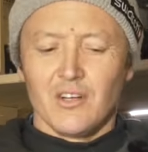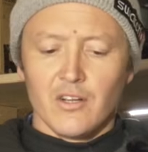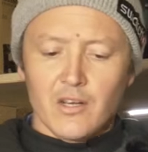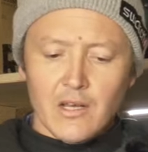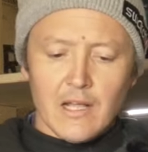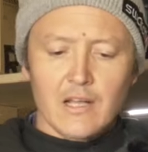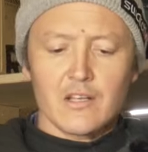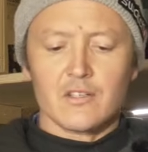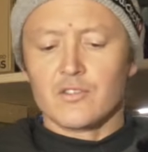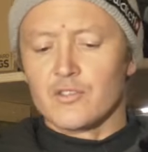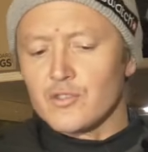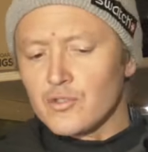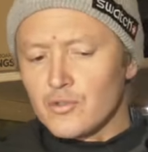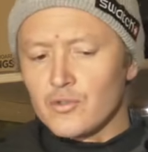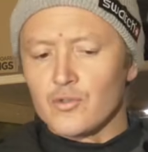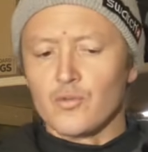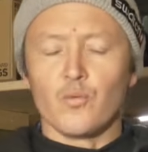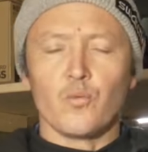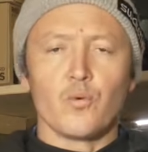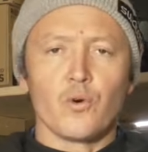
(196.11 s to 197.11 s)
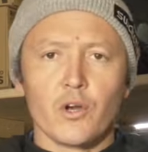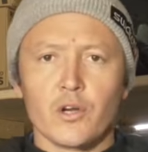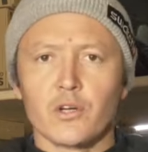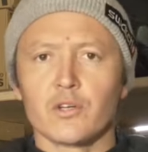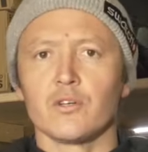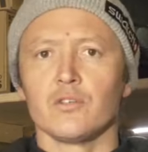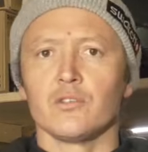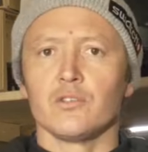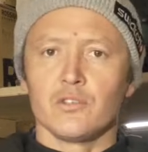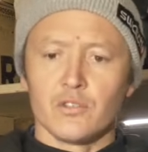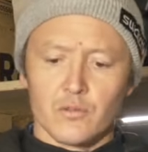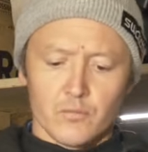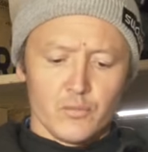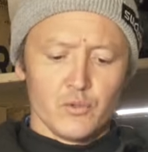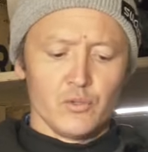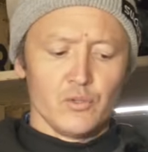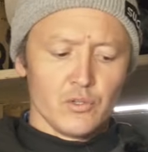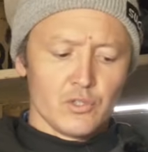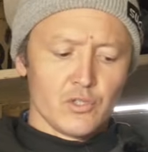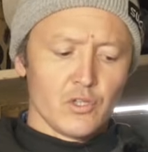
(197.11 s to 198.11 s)
allows you to work on your
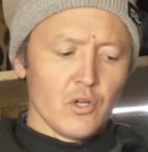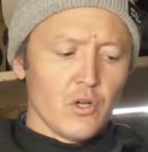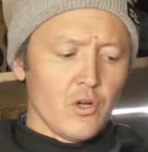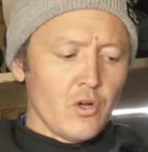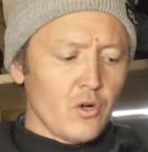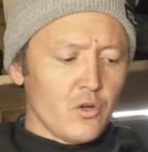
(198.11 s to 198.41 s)
boot.